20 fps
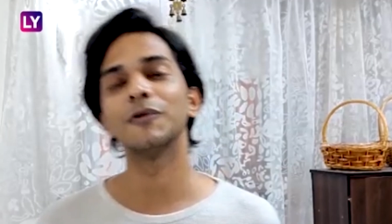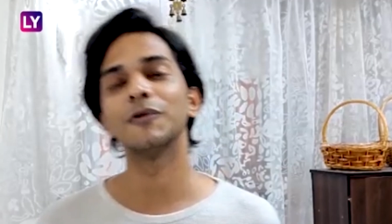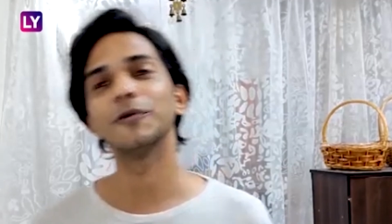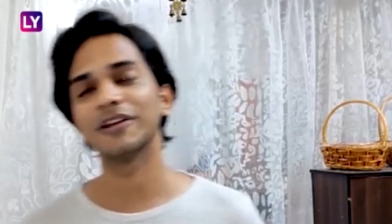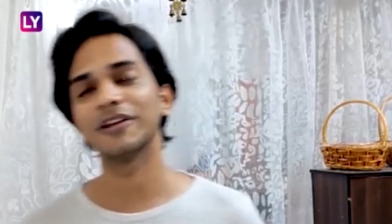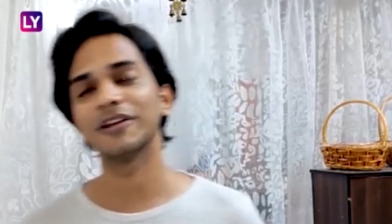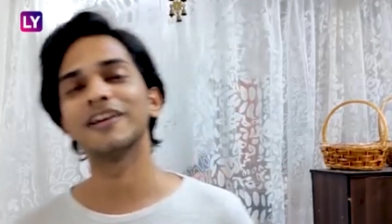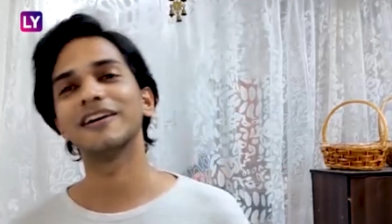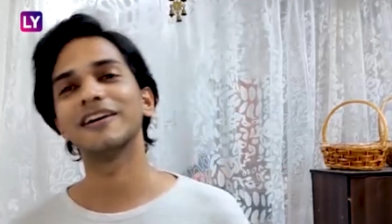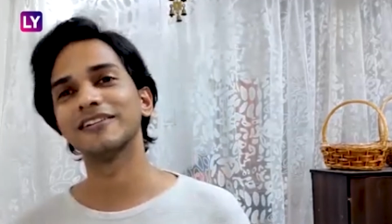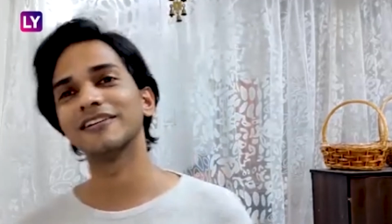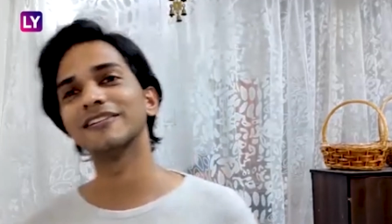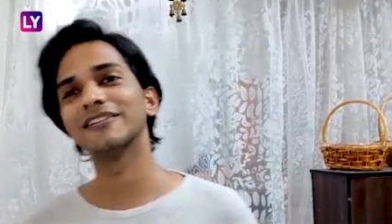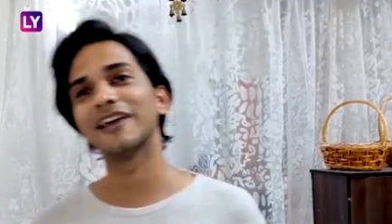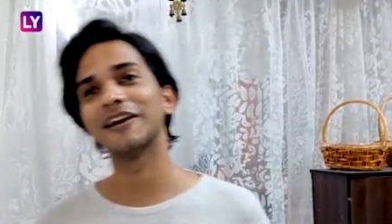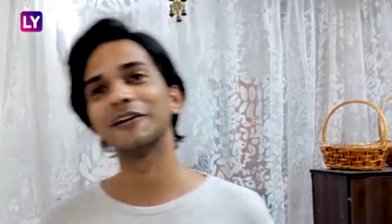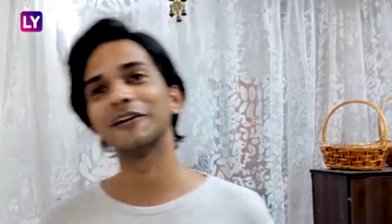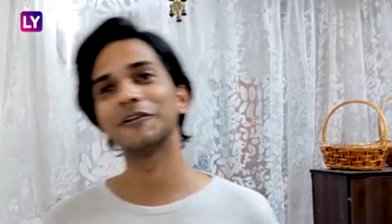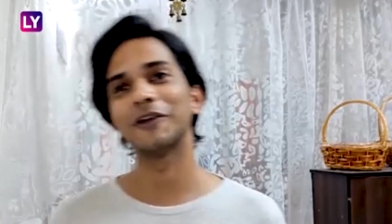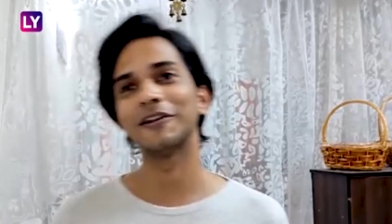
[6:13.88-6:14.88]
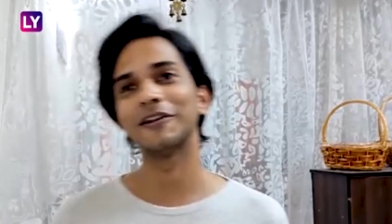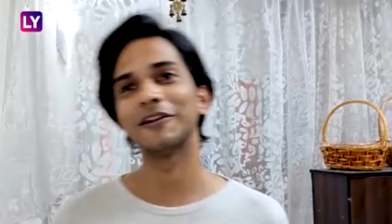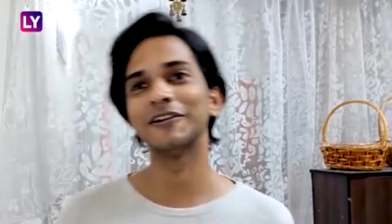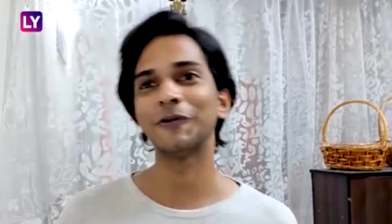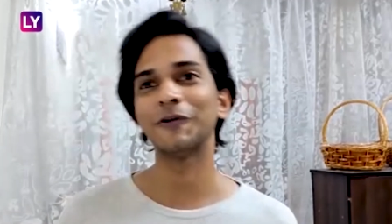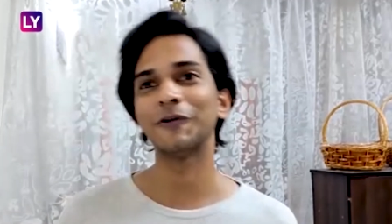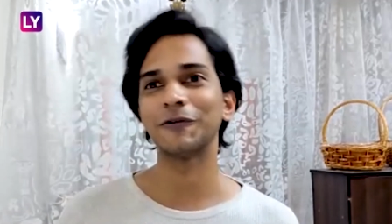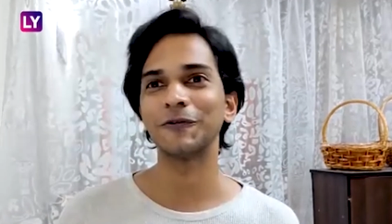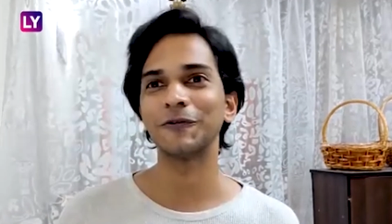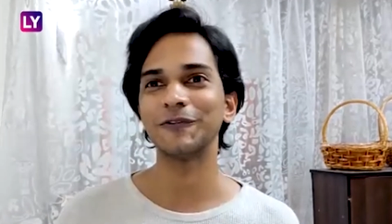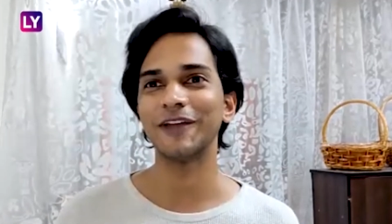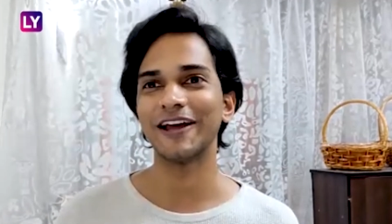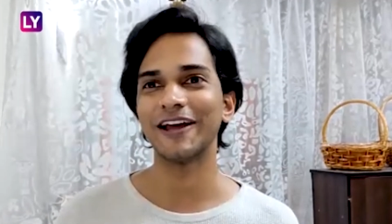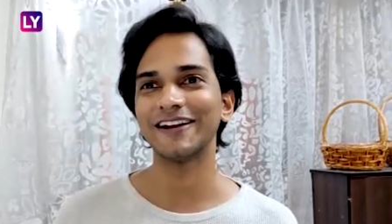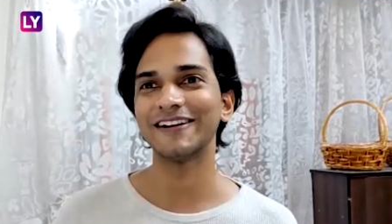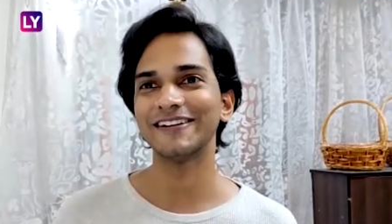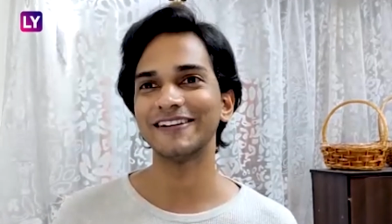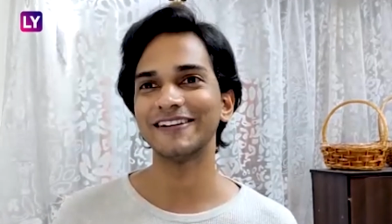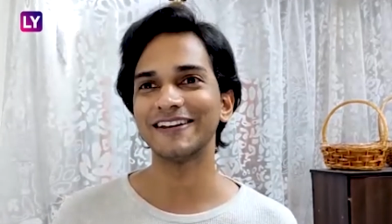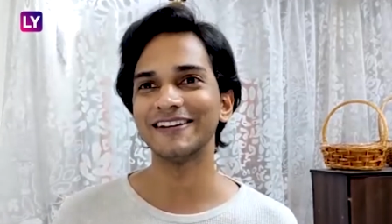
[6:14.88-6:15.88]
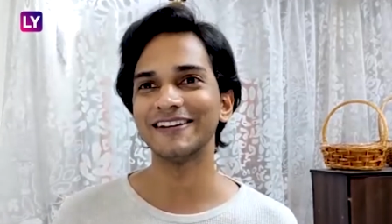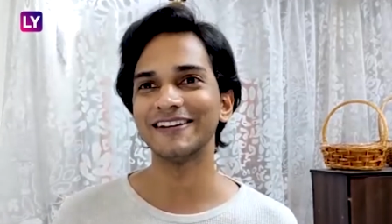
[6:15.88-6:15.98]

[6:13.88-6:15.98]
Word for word: okay yeah no, thank you i did not know that